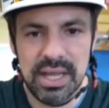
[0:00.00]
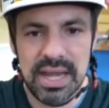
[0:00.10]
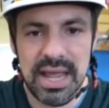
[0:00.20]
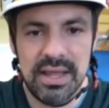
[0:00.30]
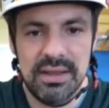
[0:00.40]

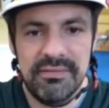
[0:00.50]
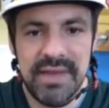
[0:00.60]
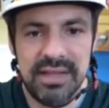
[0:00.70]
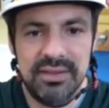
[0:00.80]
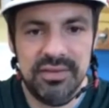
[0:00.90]
And in
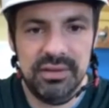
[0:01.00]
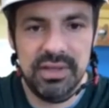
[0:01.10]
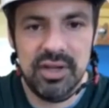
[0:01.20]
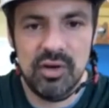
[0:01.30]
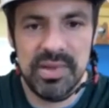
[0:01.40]
fact, there's a
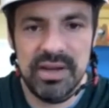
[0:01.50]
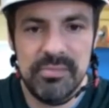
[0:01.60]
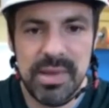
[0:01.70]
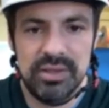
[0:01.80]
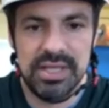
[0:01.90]
little bit of
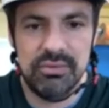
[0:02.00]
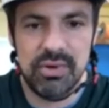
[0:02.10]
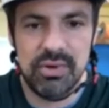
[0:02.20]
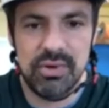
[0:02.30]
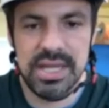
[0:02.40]
melting
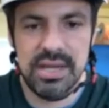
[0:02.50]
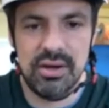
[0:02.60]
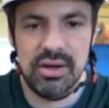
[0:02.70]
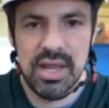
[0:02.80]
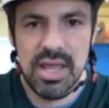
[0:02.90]
right
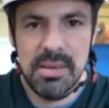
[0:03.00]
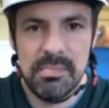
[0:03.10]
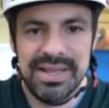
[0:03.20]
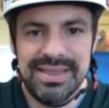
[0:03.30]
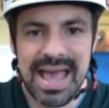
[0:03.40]
here,
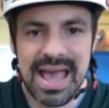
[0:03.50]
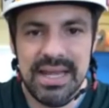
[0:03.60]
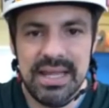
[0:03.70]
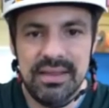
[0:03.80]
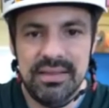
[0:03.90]
but that
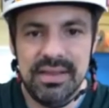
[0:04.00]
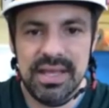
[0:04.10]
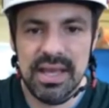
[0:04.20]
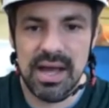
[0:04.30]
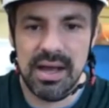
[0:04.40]
is
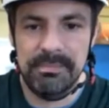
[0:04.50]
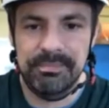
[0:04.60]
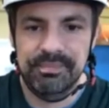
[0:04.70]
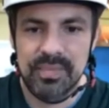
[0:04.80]
the, um,